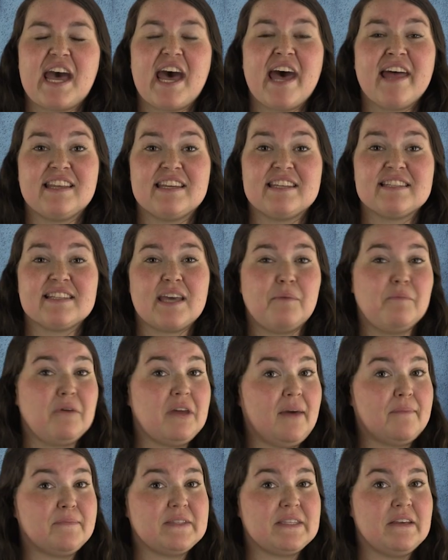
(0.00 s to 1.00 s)
Atlas
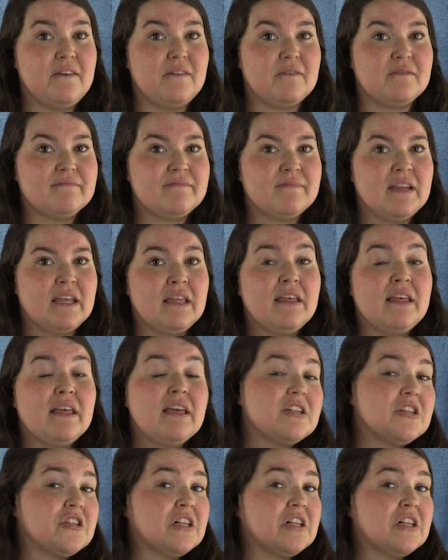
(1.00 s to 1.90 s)
coming up soon.